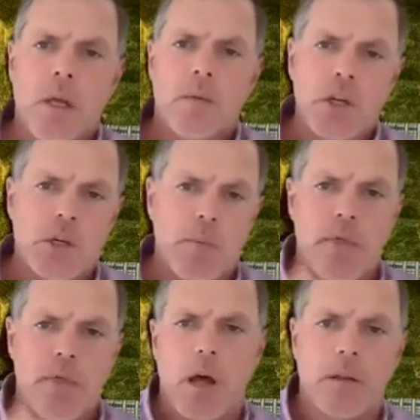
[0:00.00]
They should be
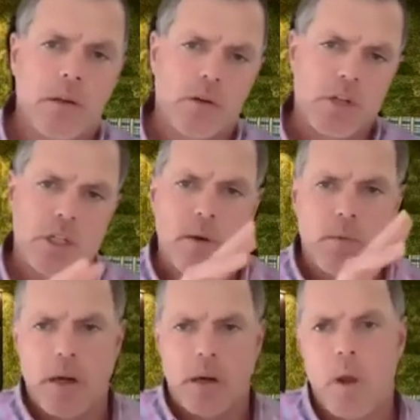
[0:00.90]
thought leaders. They should be
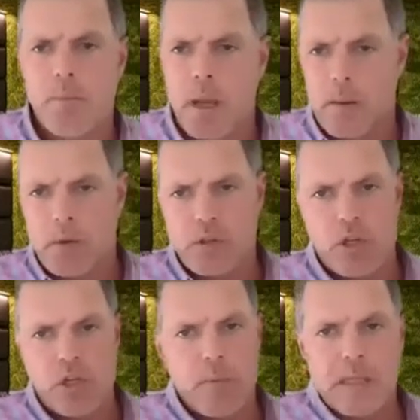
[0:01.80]
writing white papers.
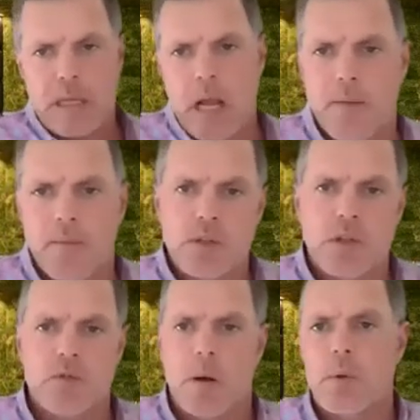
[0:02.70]
They should be at the
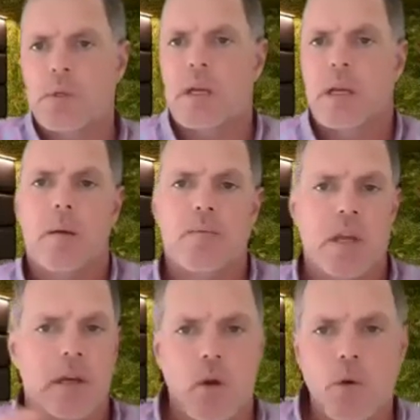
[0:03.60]
conferences representing
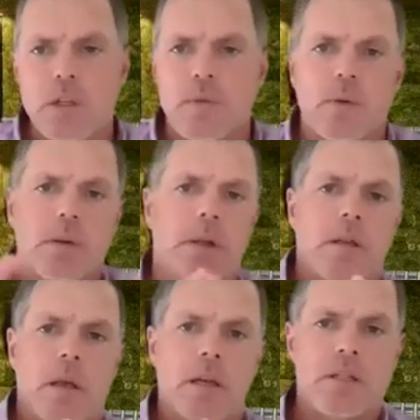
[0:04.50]
Uptake, no
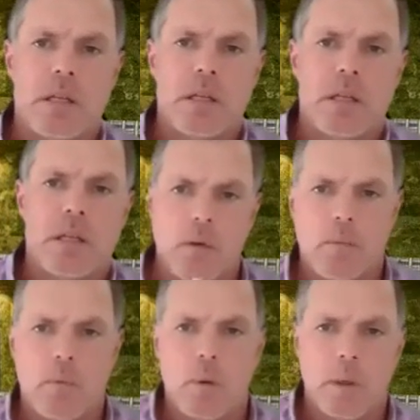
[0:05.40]
differently than a C-level
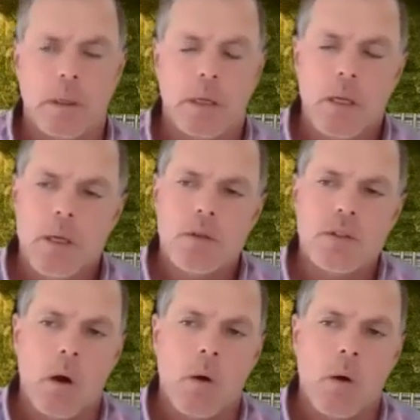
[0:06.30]
employee.
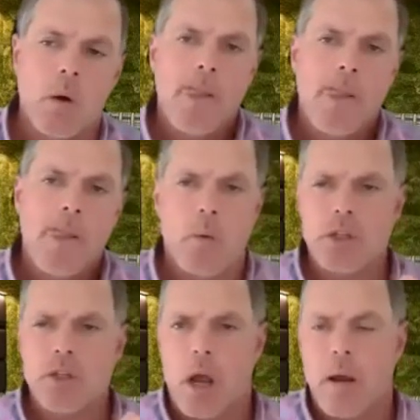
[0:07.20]
So I
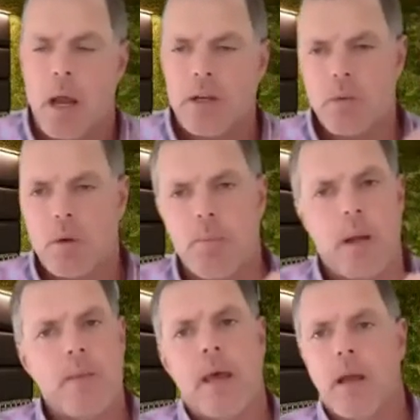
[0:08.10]
just want to
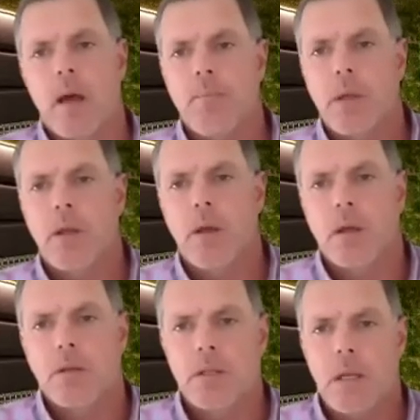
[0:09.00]
bring that up
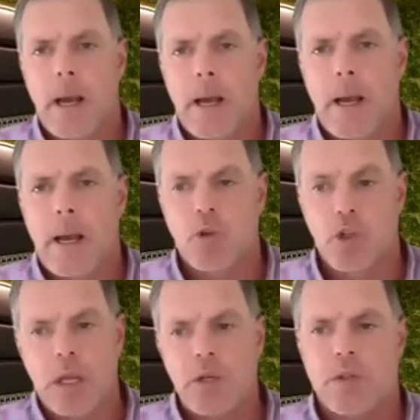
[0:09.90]
because there's a
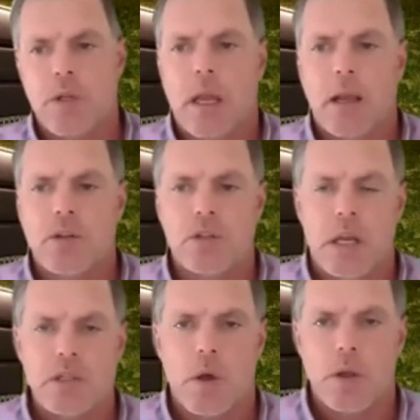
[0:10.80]
really interesting
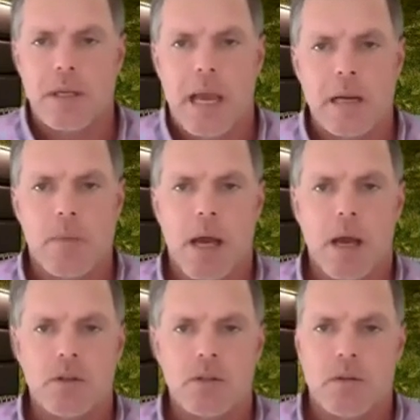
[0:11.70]
exercise called
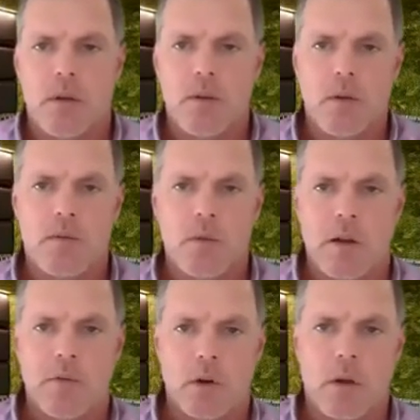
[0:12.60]
9-box. If
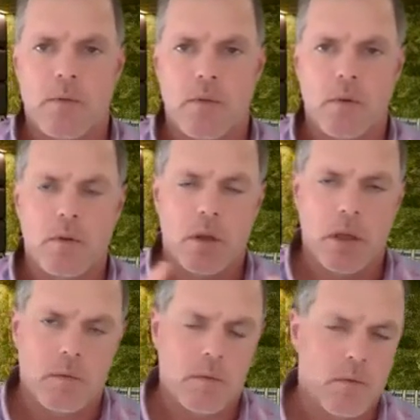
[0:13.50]
you
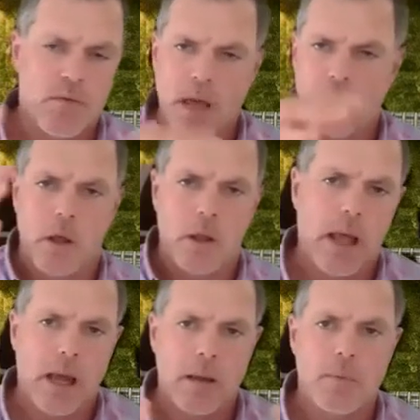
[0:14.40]
can find it
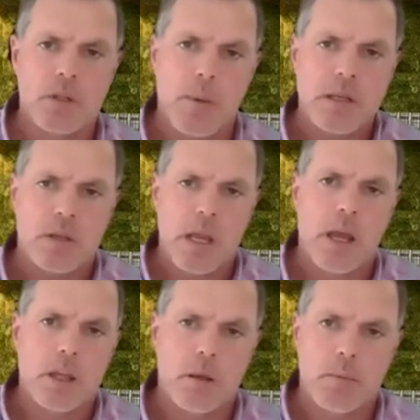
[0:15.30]
online, but it's basically
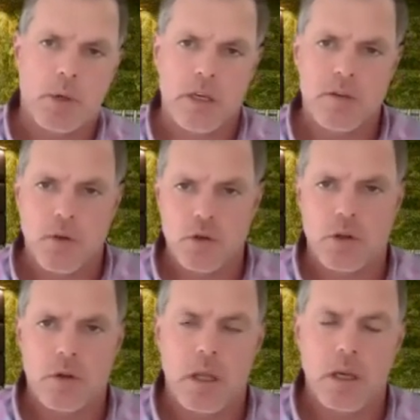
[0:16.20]
how you can put
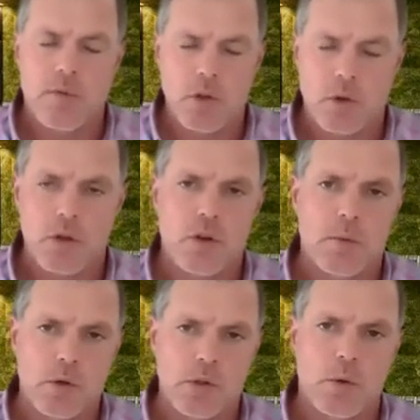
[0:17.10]
individual
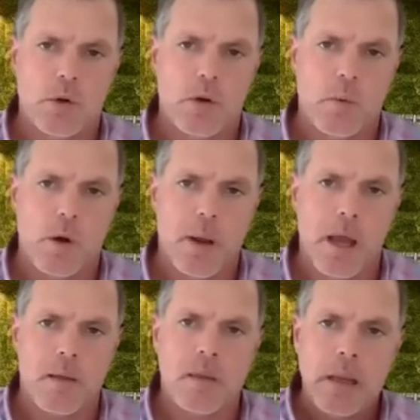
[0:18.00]
contributors through a career path